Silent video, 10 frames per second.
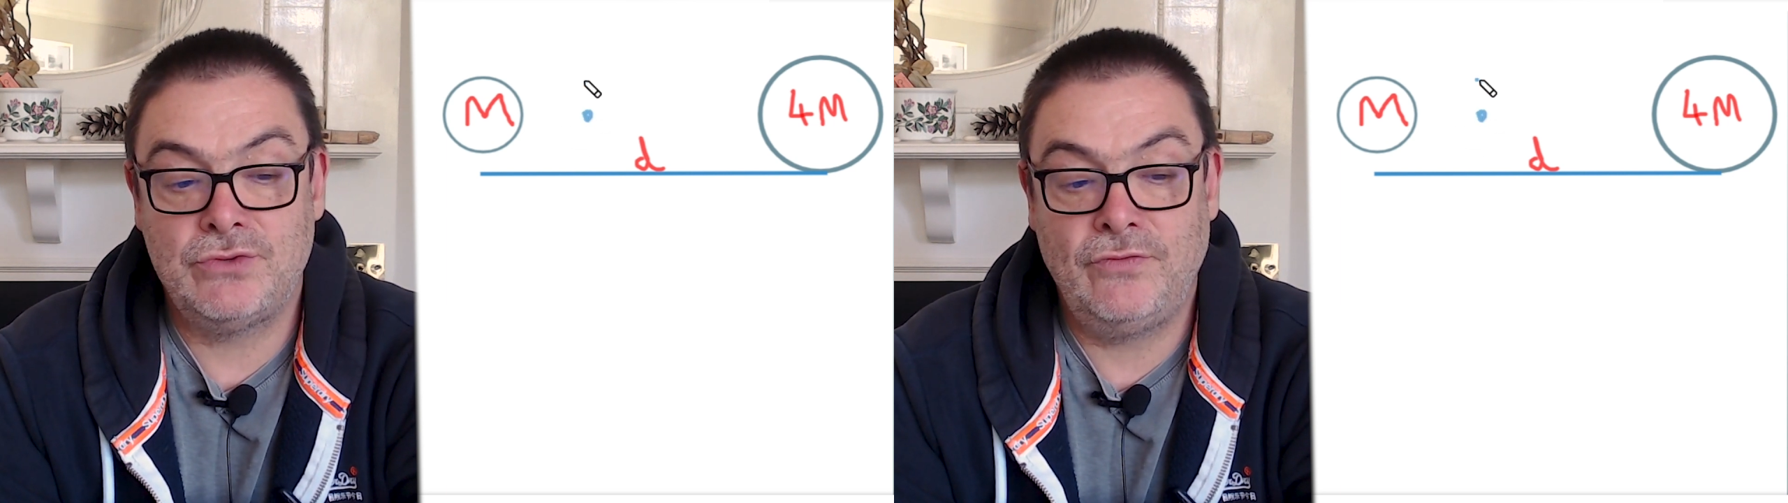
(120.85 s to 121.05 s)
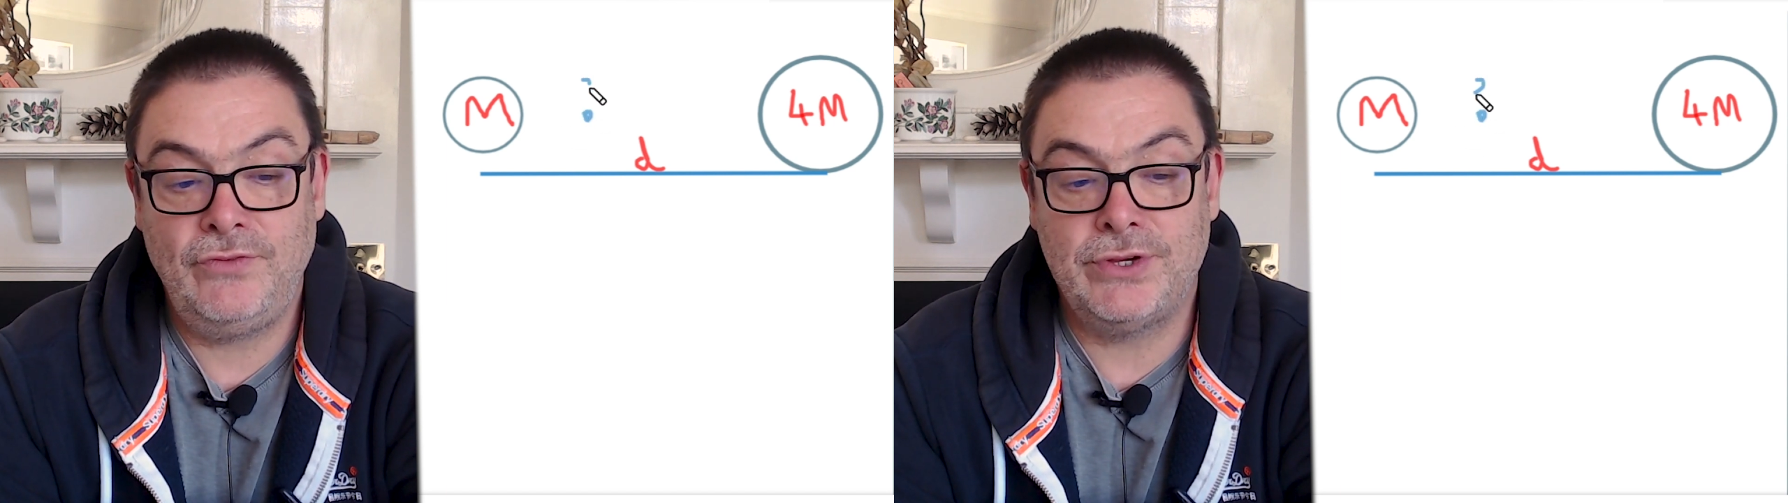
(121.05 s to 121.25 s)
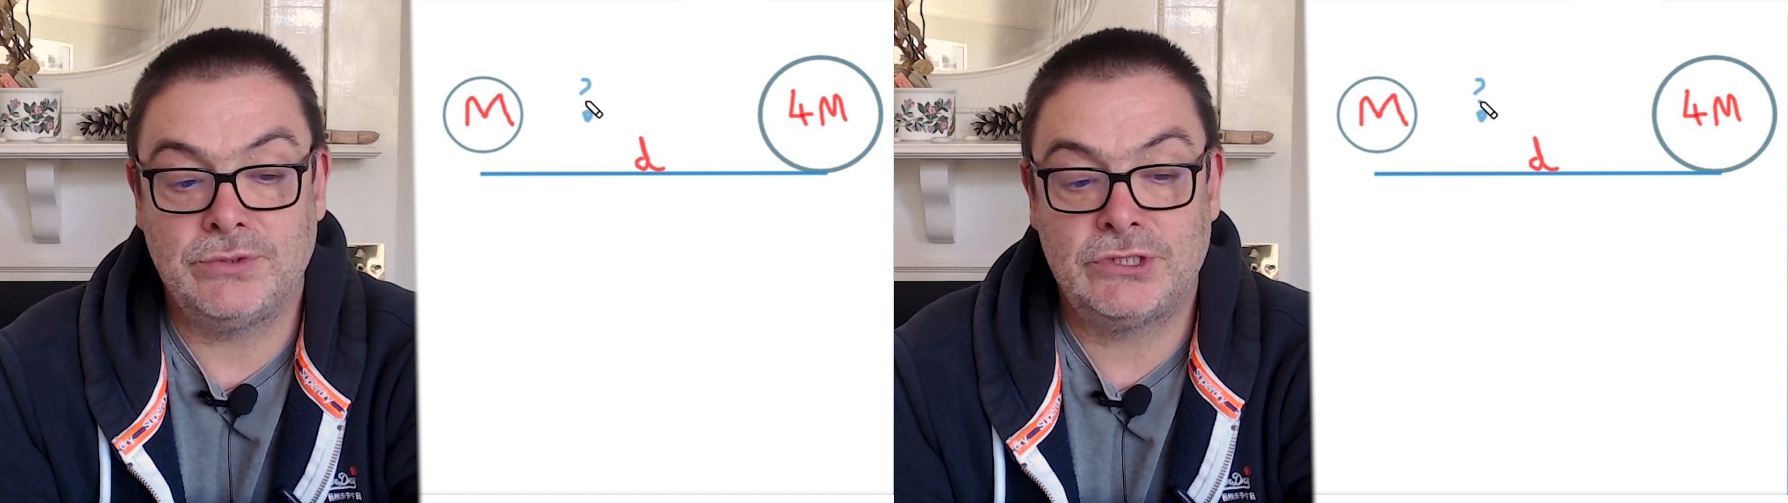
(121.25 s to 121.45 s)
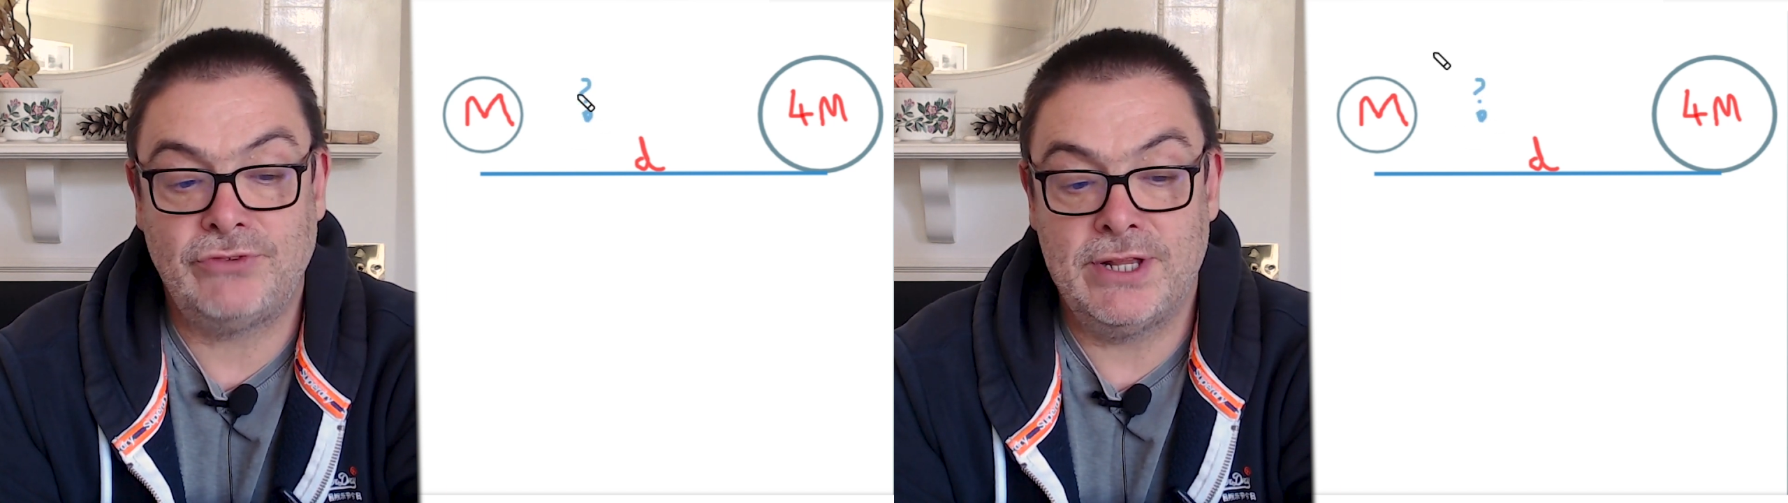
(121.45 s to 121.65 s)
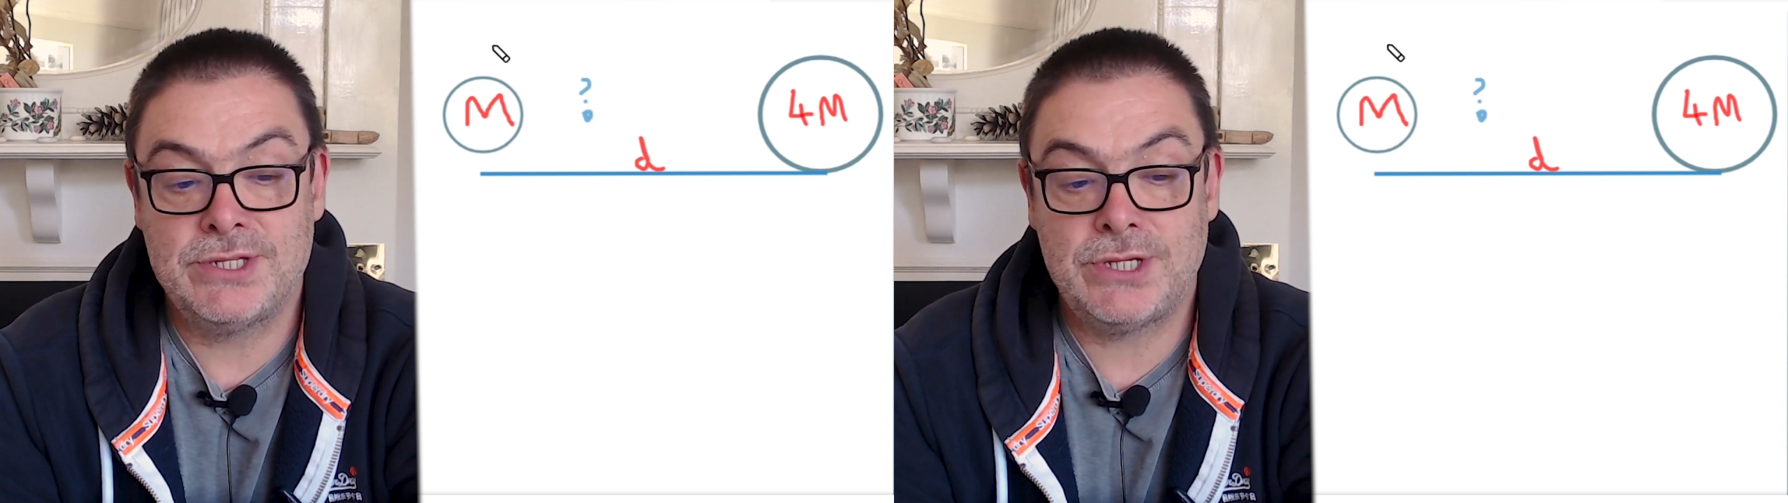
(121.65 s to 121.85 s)
field
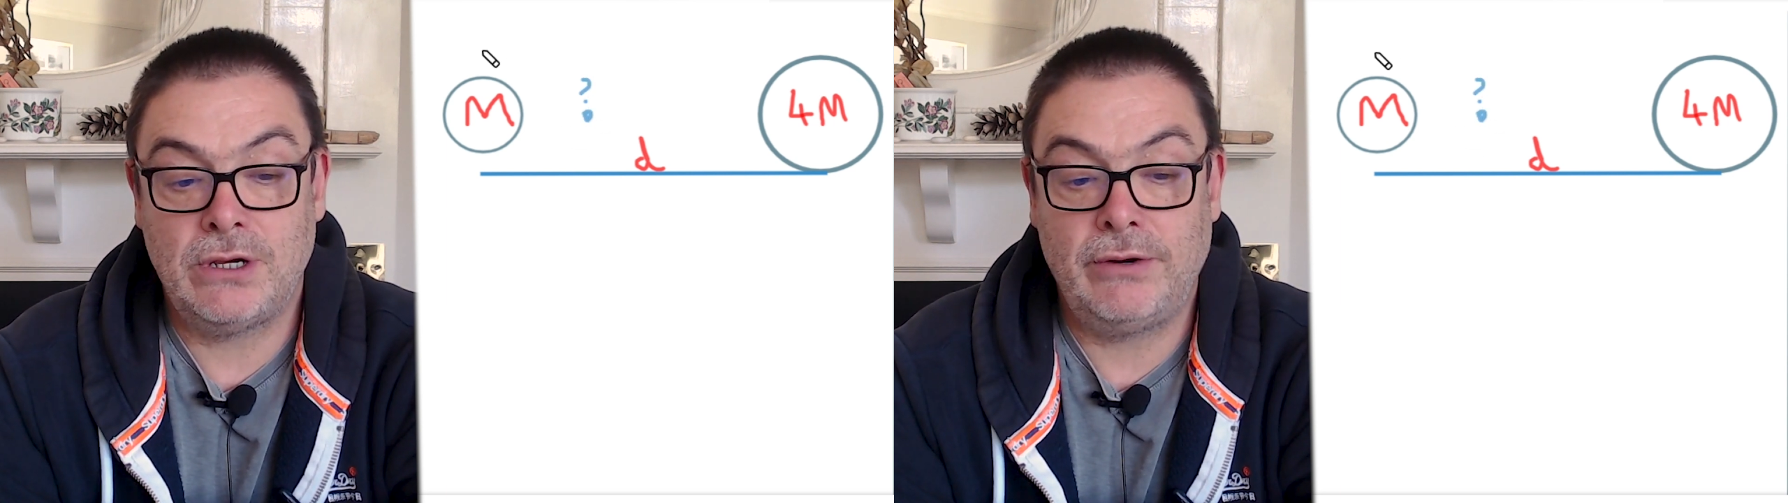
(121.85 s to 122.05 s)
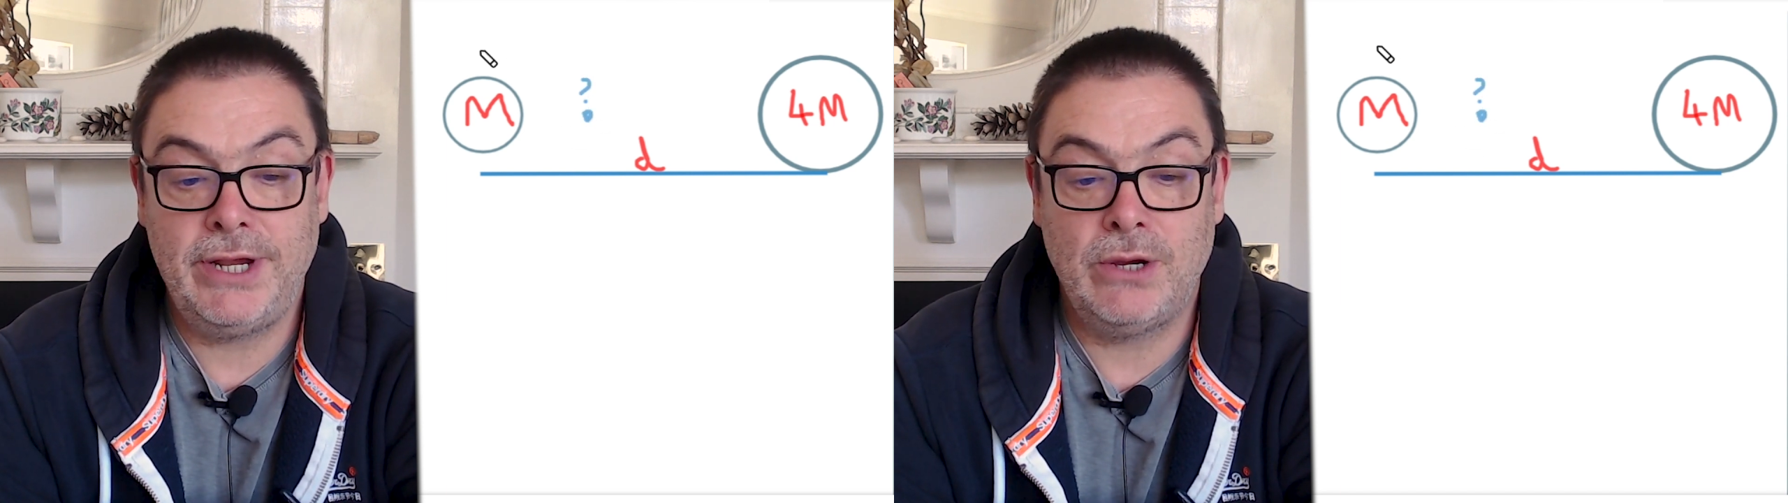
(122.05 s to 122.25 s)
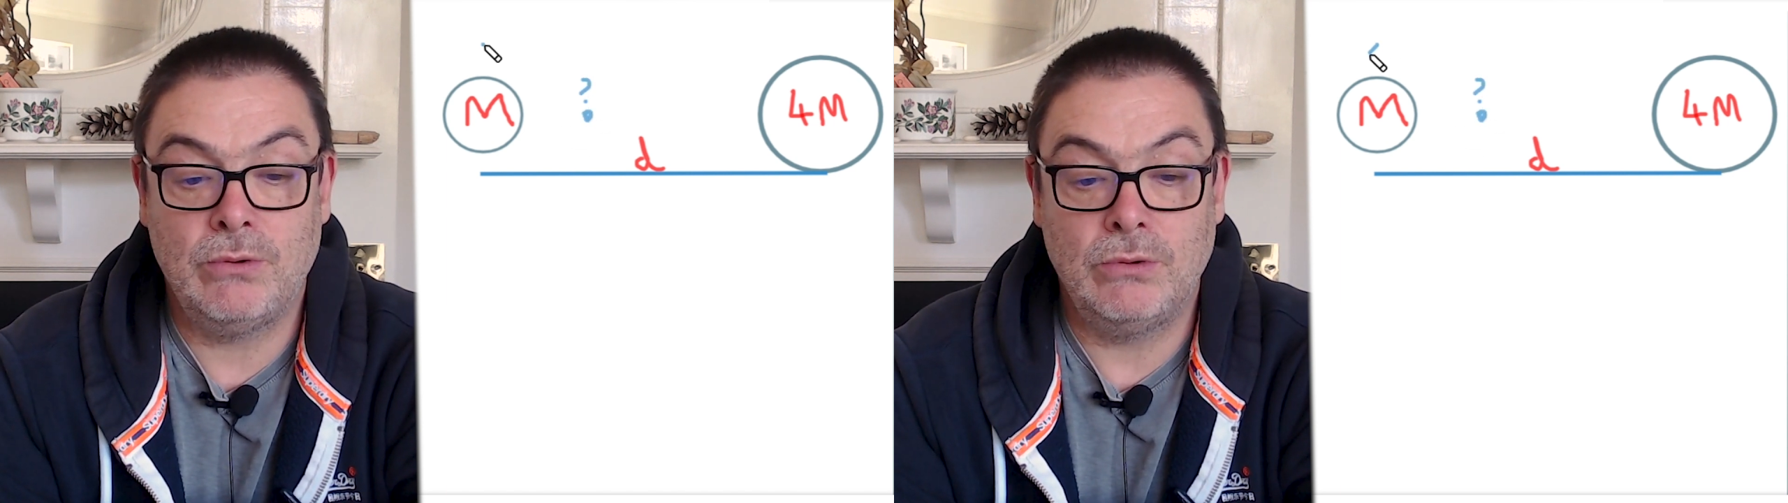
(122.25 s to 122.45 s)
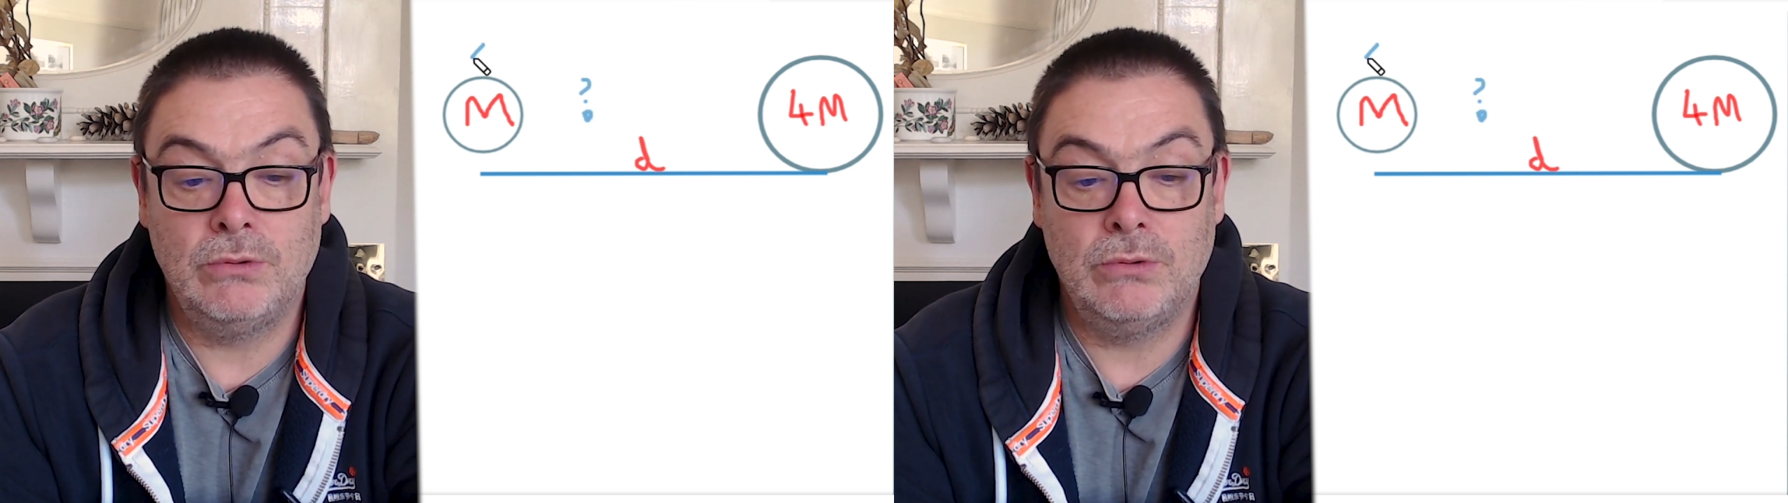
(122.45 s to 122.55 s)
strengths are equal?